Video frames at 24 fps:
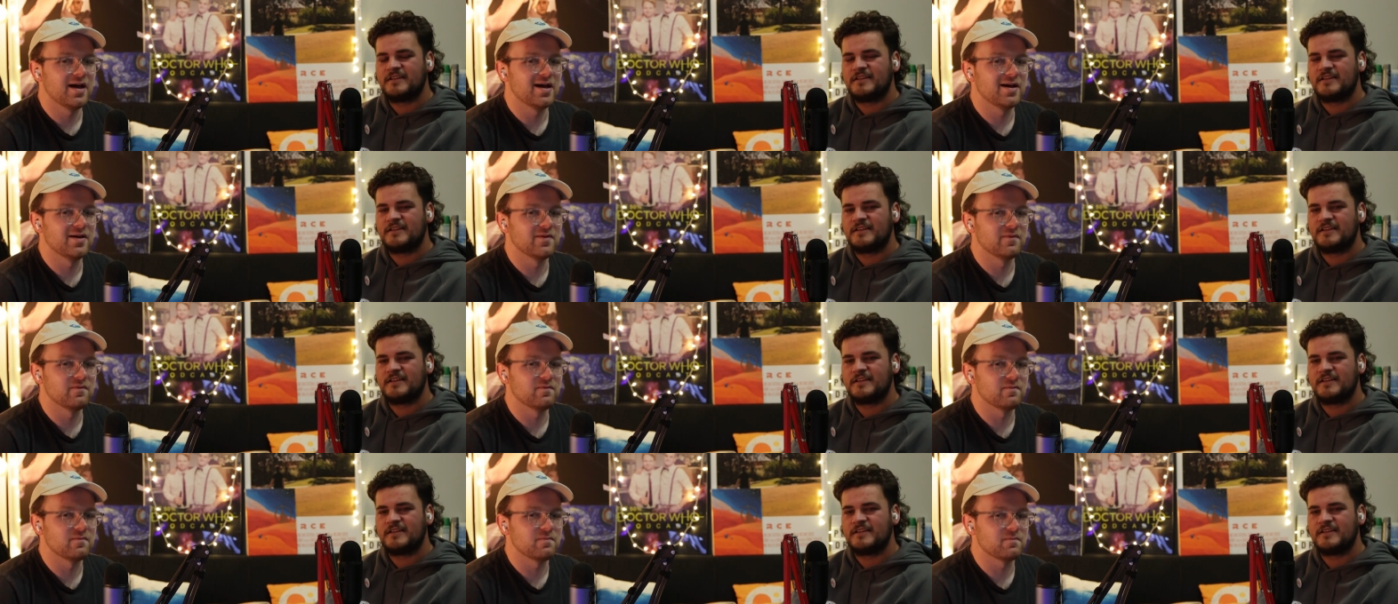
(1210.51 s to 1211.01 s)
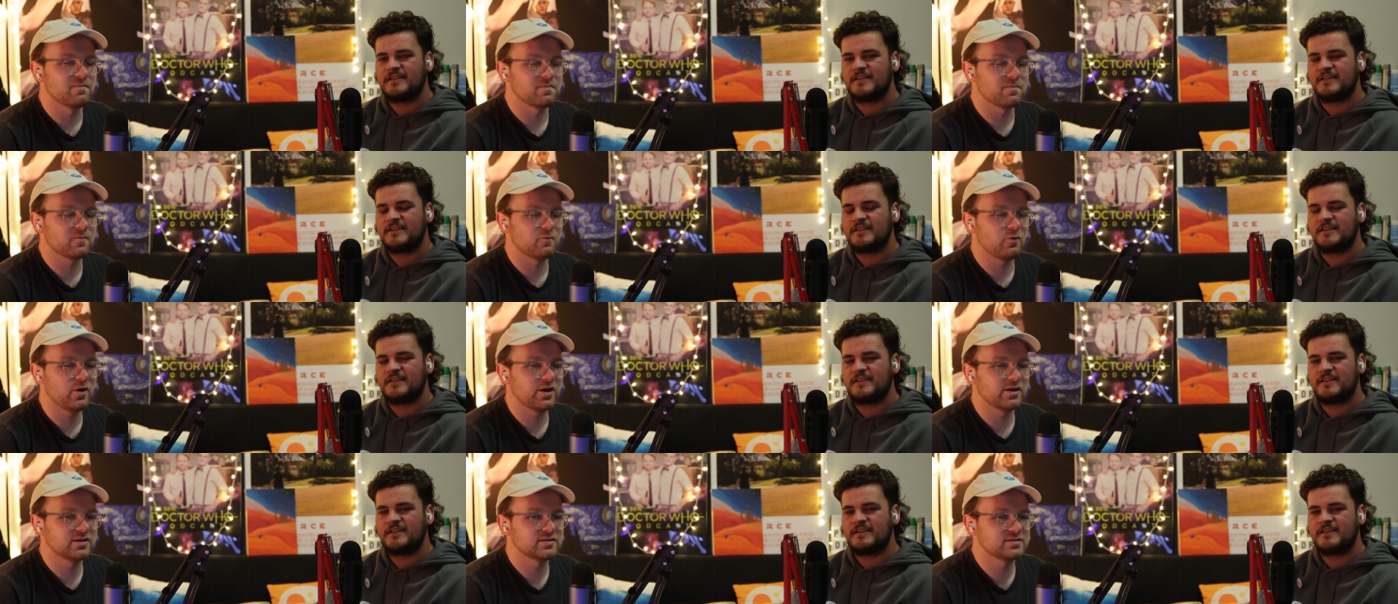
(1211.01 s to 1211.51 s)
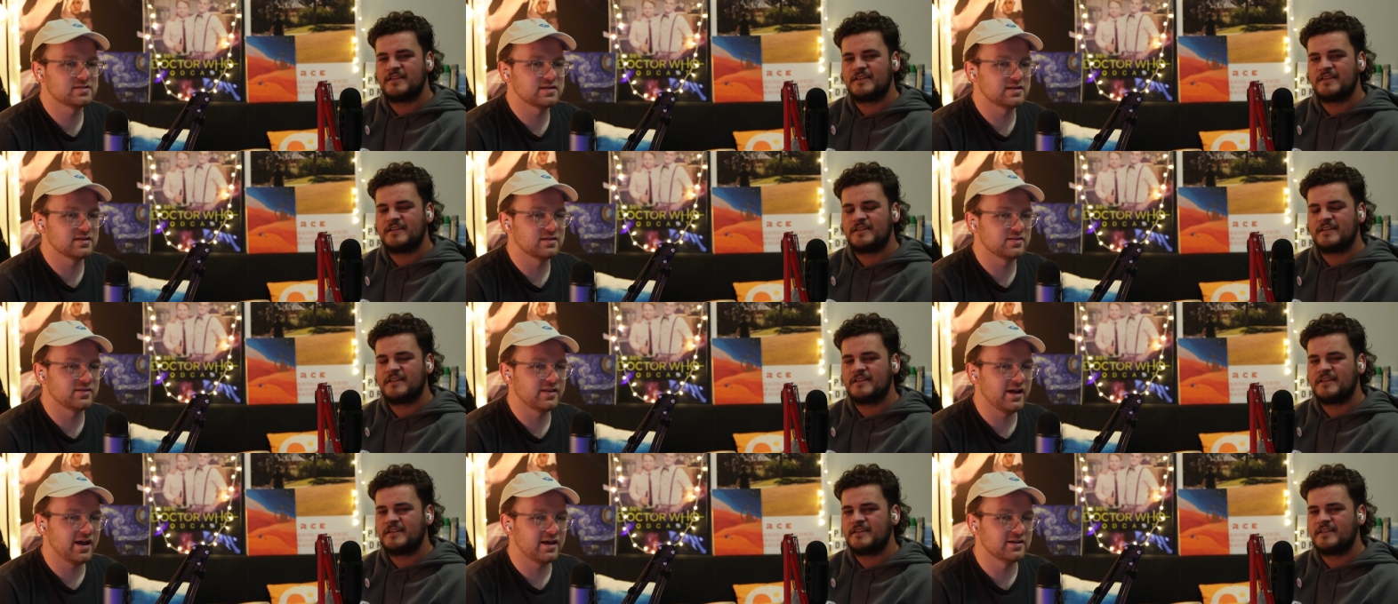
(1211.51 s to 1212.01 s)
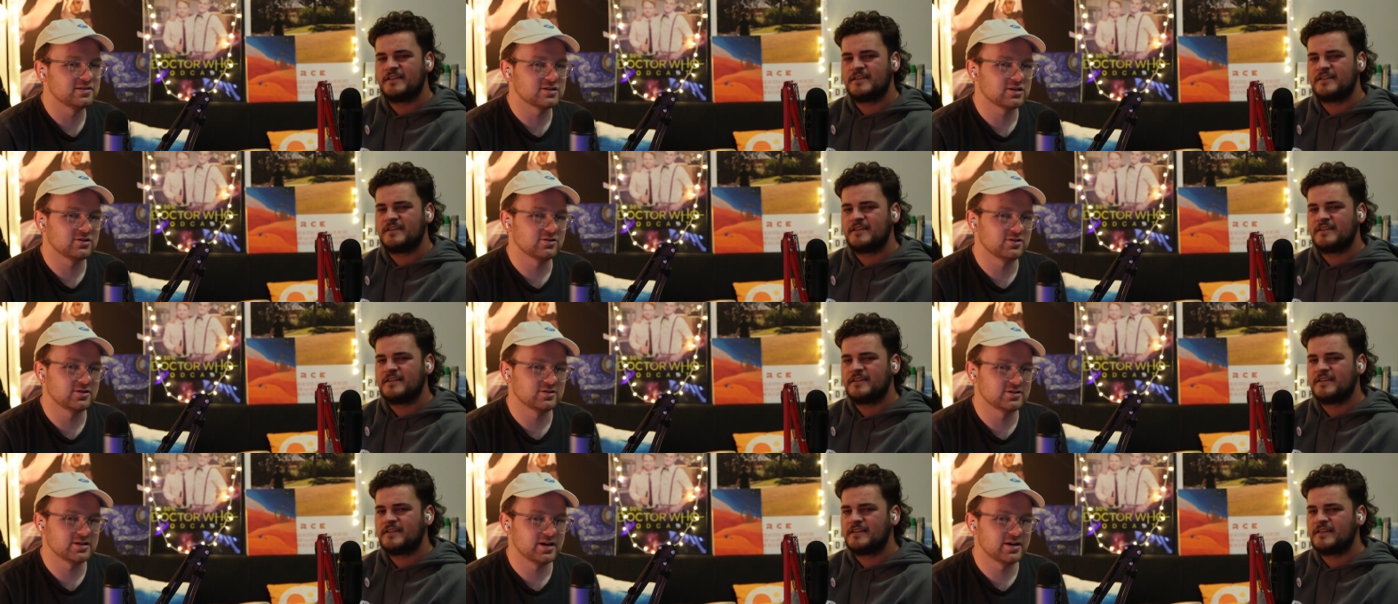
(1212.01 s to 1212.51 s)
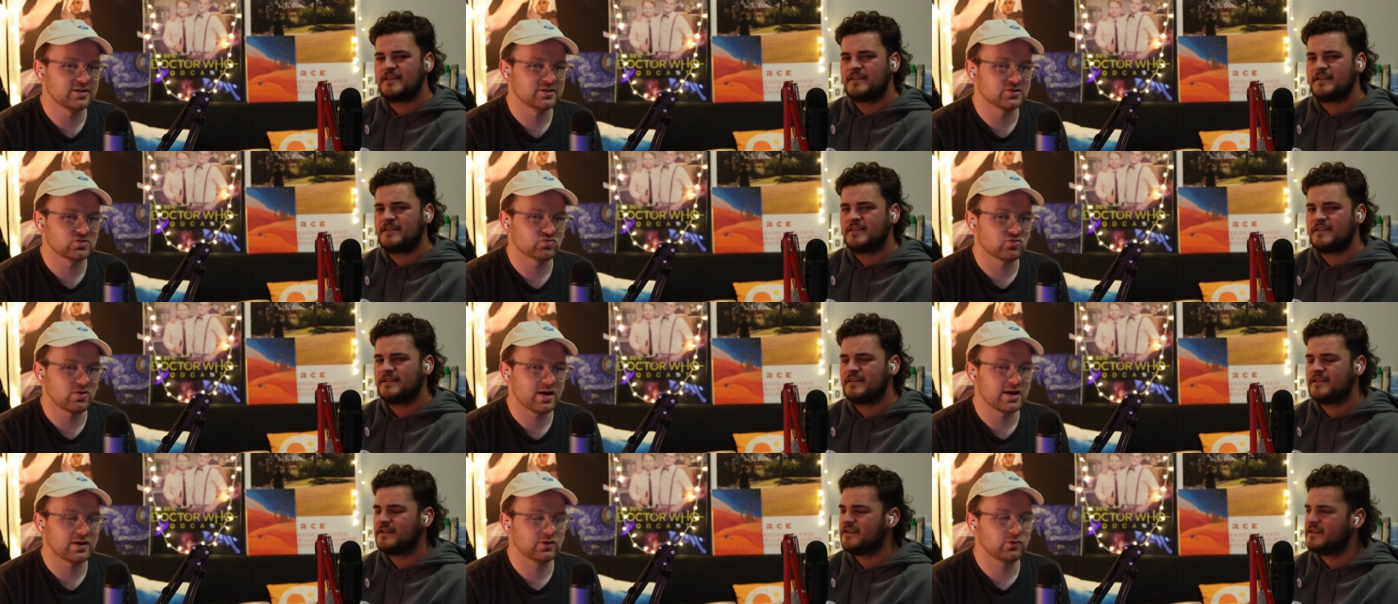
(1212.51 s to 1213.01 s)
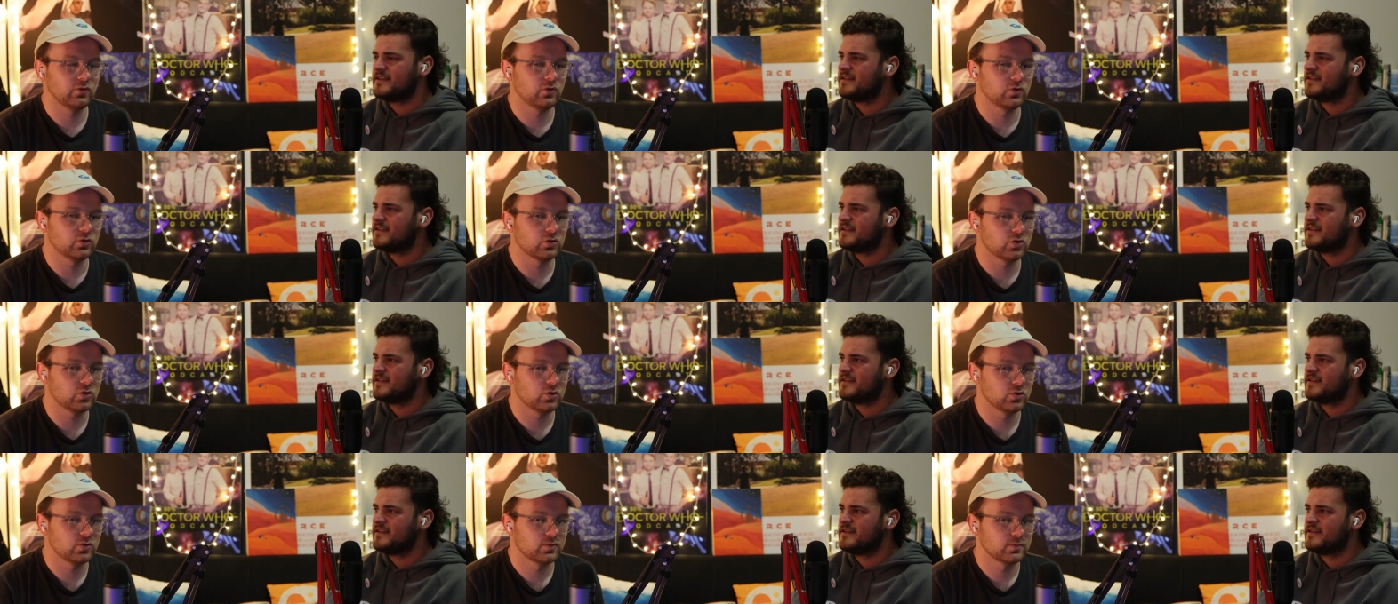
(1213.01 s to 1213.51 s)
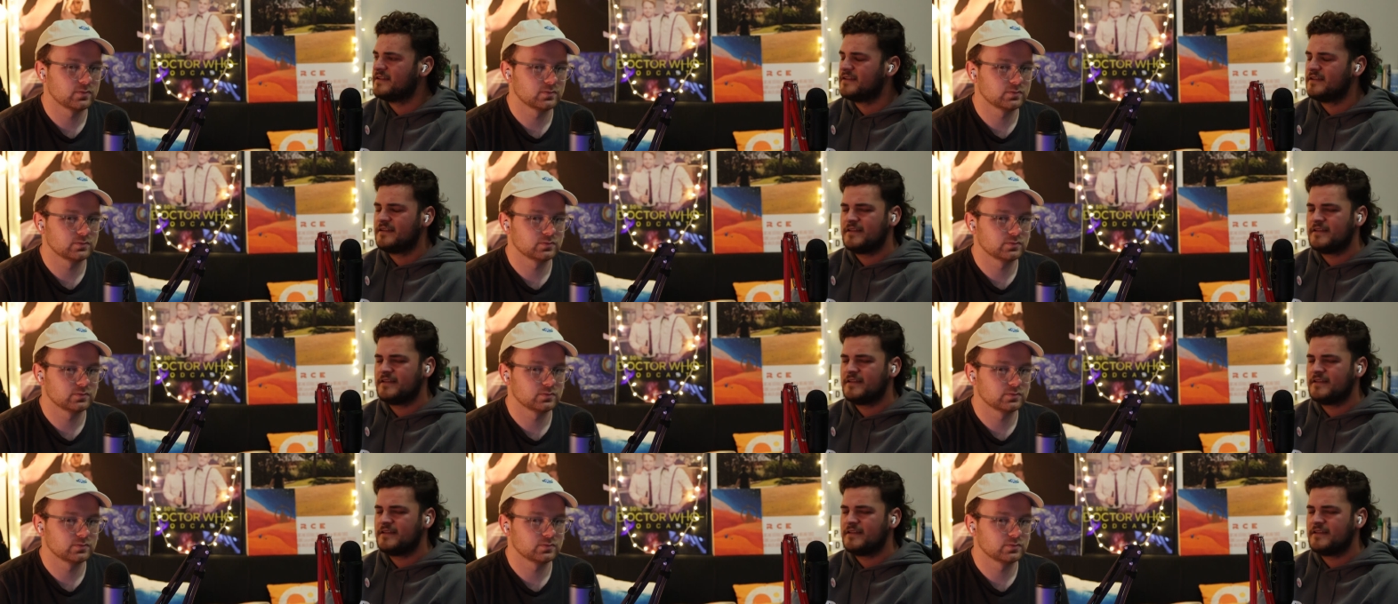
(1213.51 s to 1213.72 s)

Speaker 1: Um, where does the, that interior TARDIS rank for you?